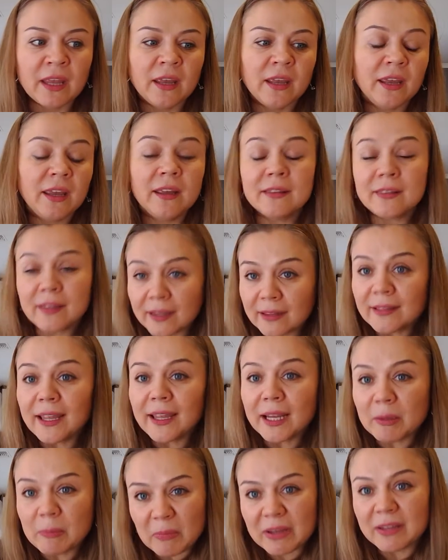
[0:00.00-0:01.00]
And I
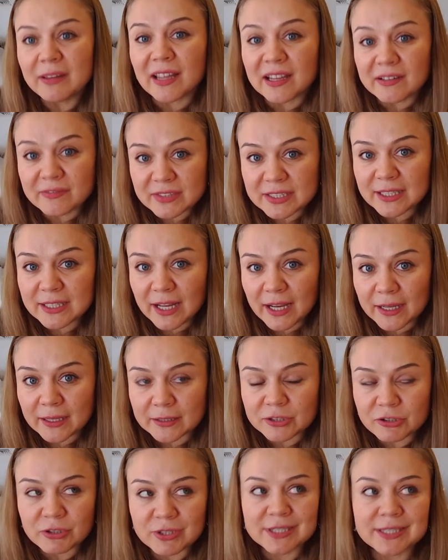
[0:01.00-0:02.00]
like my lifestyle,
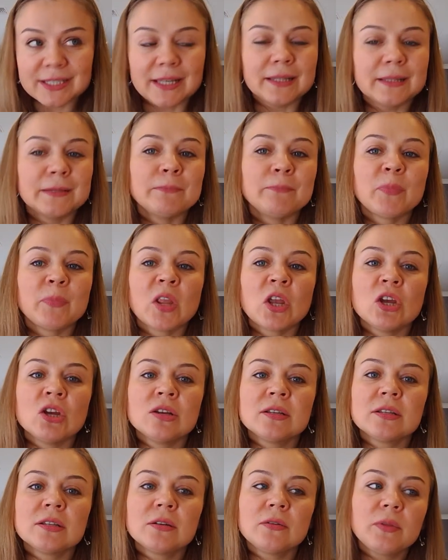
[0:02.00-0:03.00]
she said.
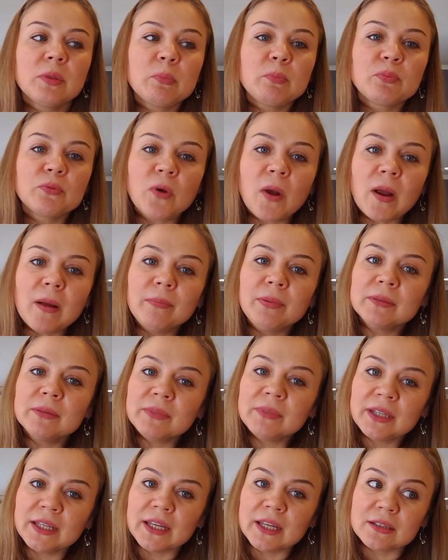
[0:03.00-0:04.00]
So the
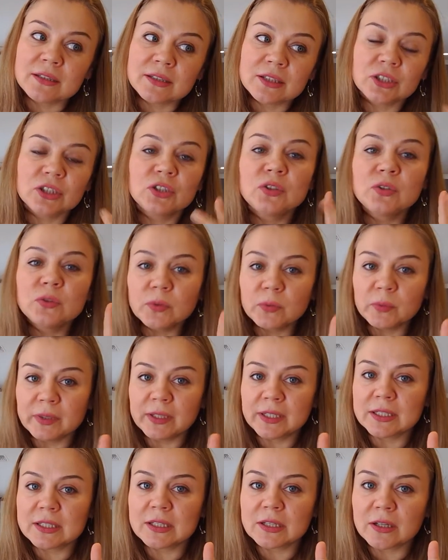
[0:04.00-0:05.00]
problem is, two
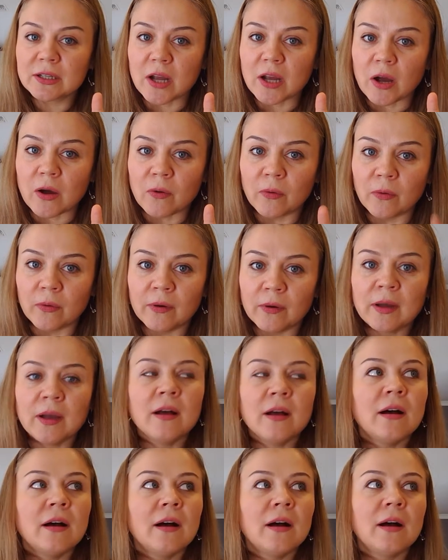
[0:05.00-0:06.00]
weeks ago,
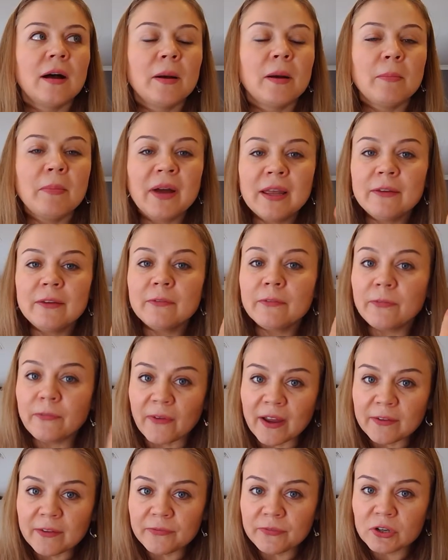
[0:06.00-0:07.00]
uh, my
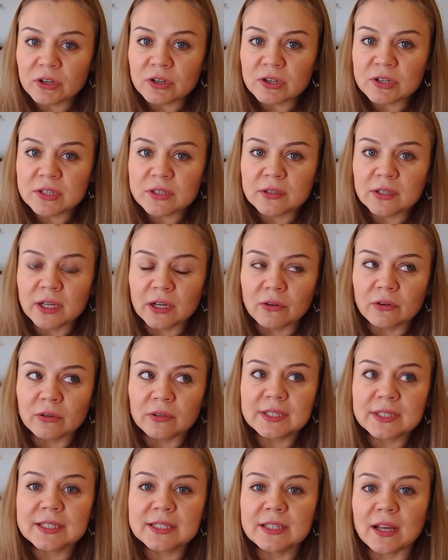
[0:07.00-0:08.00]
five years year
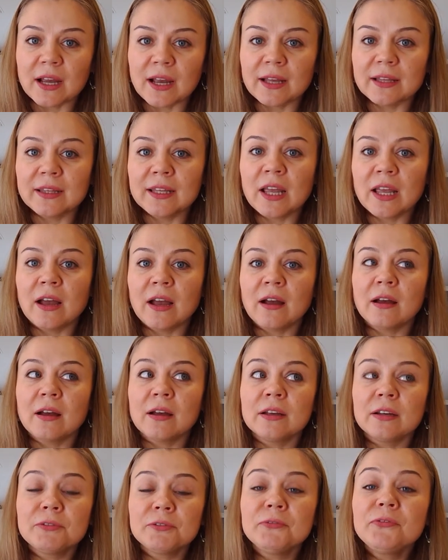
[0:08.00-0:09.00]
old son uh,
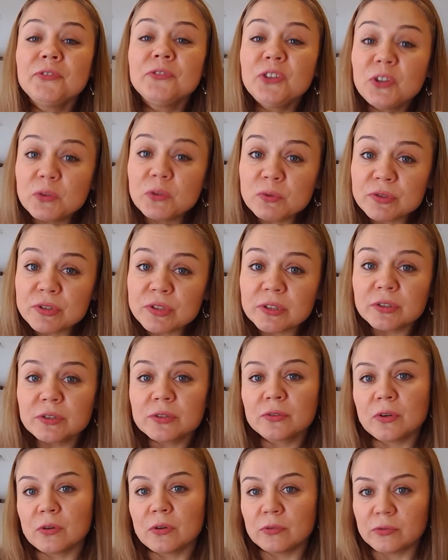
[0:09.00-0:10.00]
refused
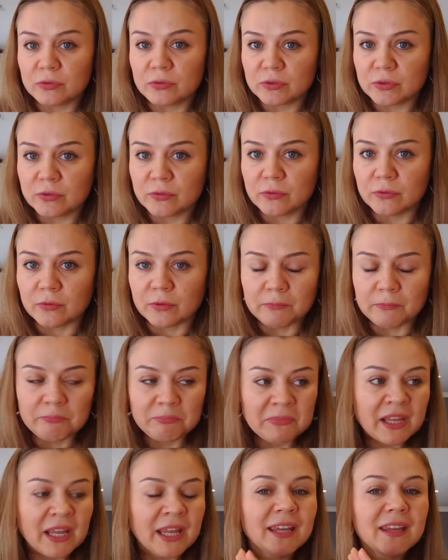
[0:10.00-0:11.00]
to go to school.
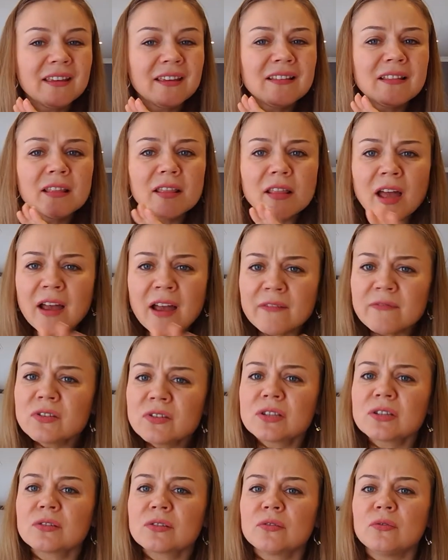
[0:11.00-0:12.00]
He loves
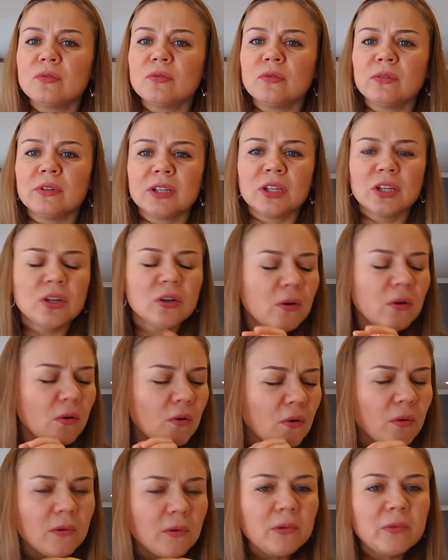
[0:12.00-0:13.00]
school. He
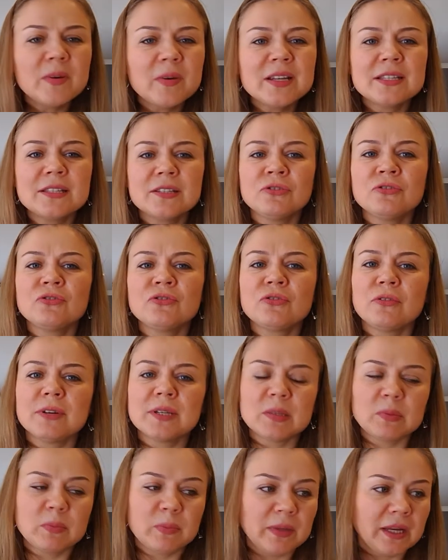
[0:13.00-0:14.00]
always
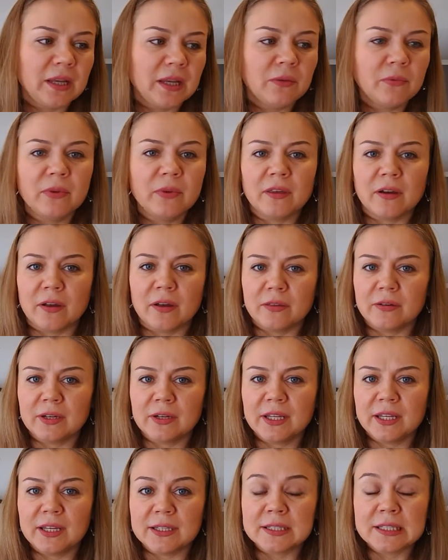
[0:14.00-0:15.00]
enjoys playing with other
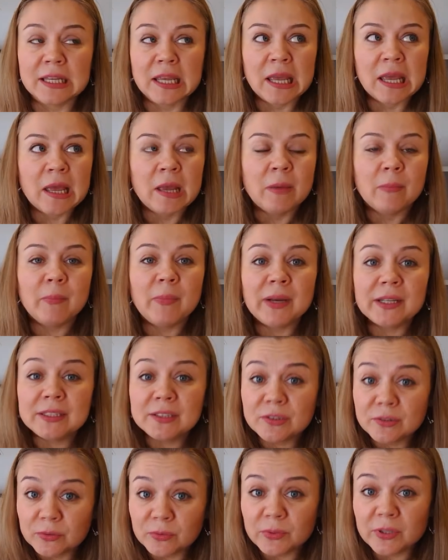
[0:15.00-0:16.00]
kids.
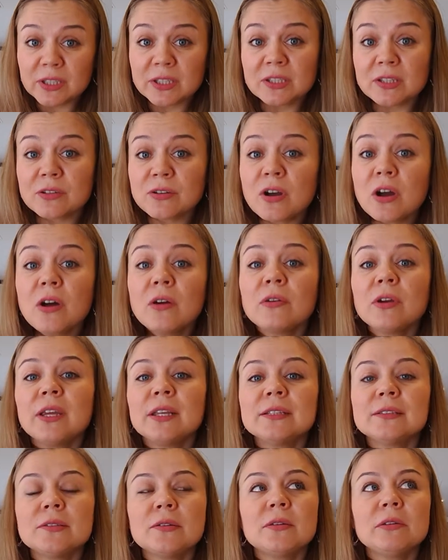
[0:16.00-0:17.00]
But two weeks ago,
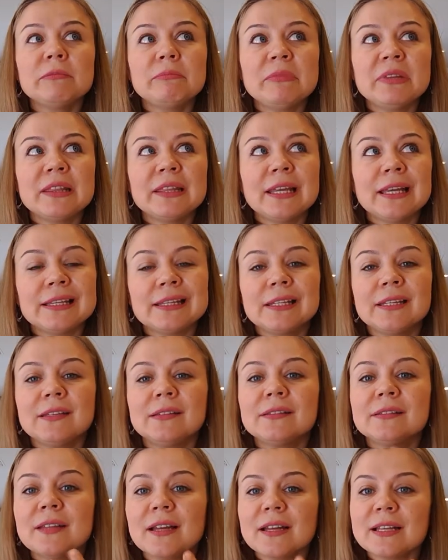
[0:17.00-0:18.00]
he told me that he
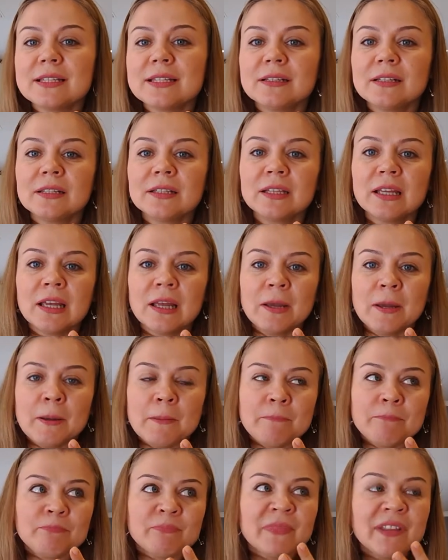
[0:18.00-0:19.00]
does not
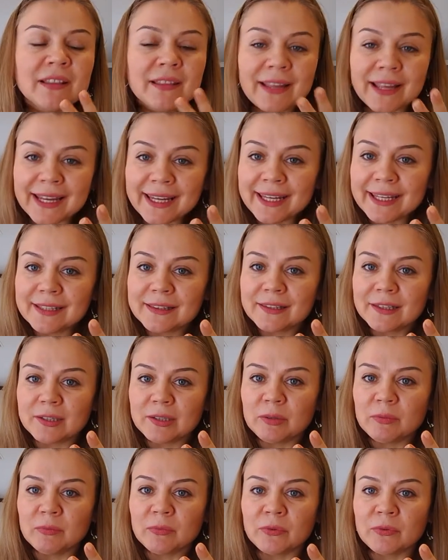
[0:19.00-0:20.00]
like it
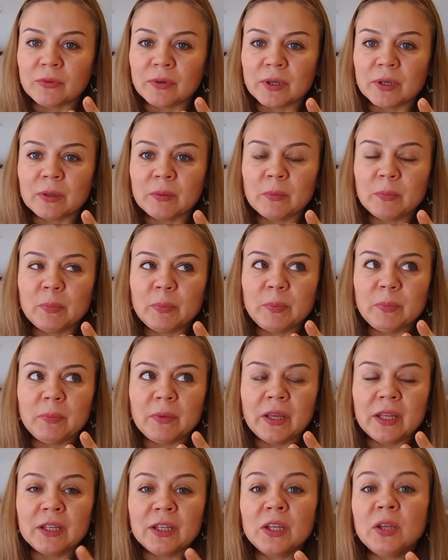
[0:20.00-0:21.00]
anymore
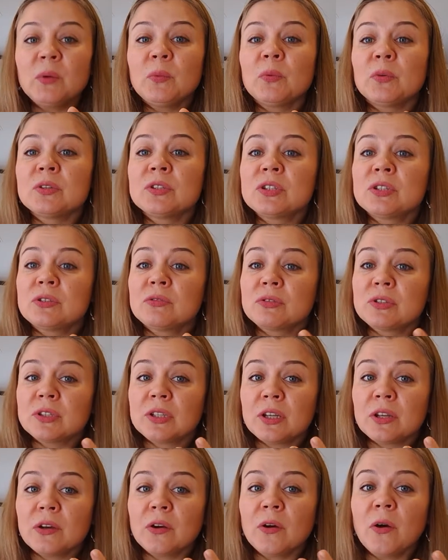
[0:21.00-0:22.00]
and he wants to
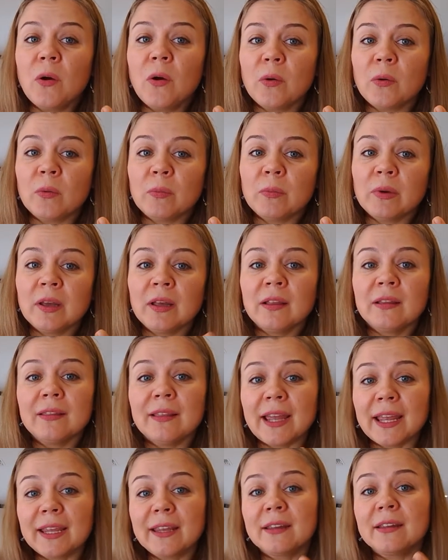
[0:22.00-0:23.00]
stay home
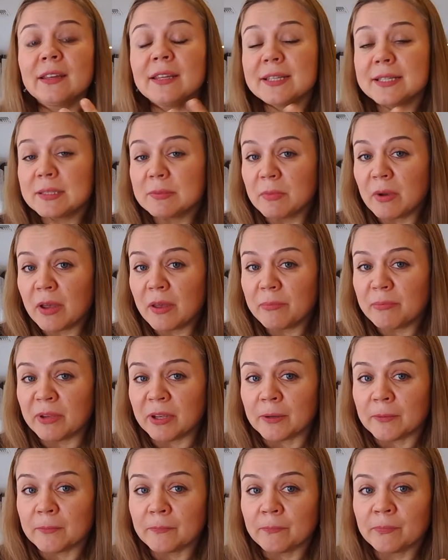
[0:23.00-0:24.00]
like his
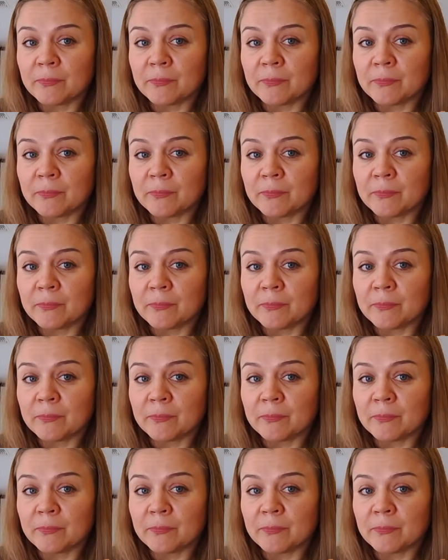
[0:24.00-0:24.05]
mommy.